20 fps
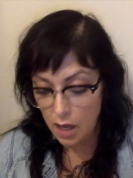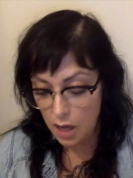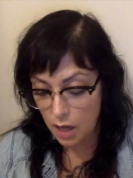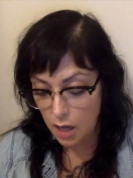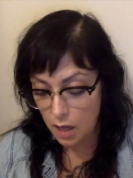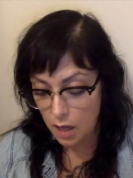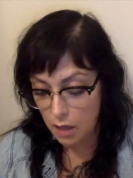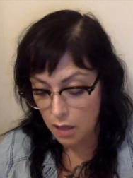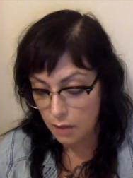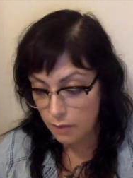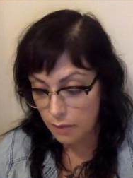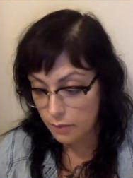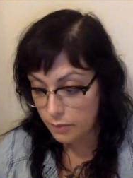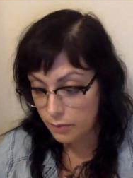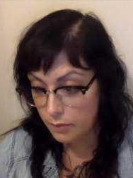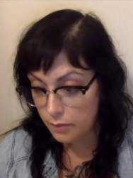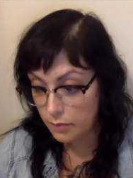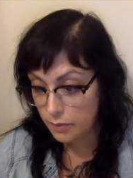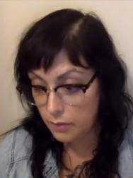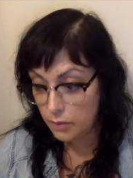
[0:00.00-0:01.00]
Um,
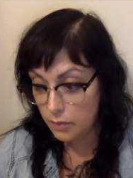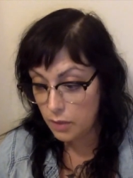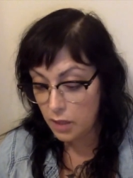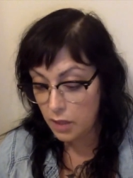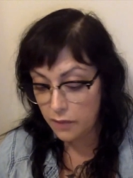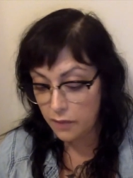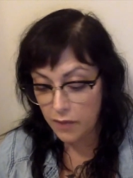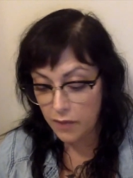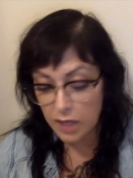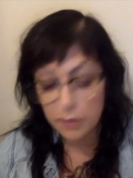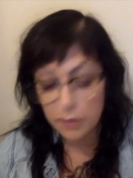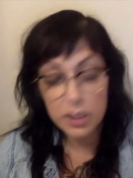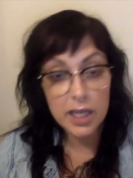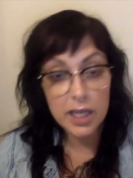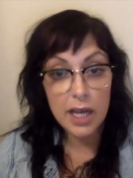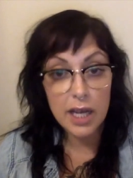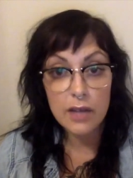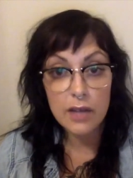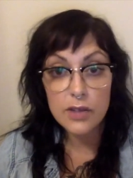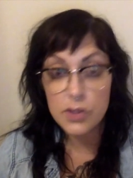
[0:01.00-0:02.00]
if anybody
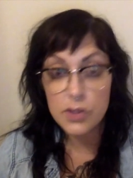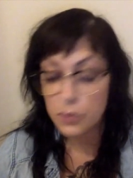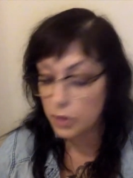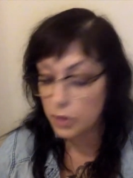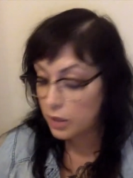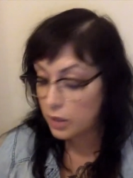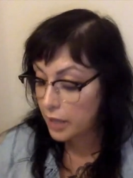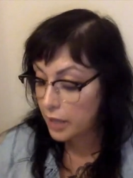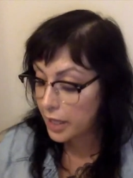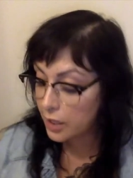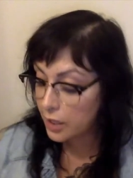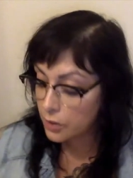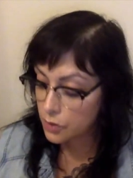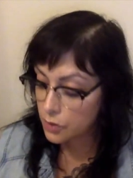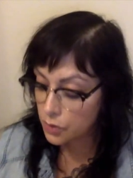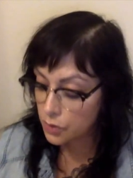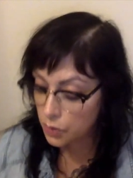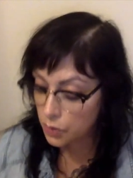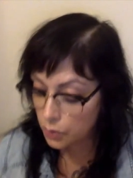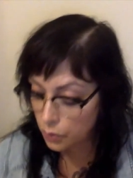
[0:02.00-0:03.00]
else would like
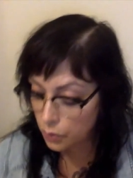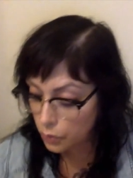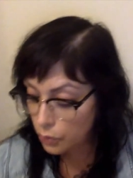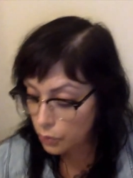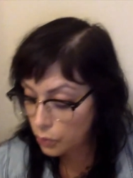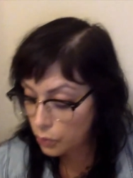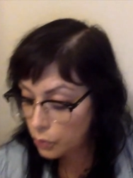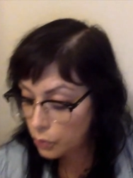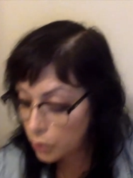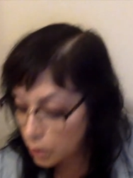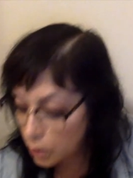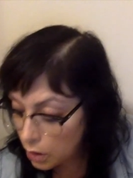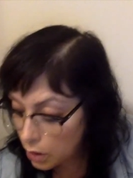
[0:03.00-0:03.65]
to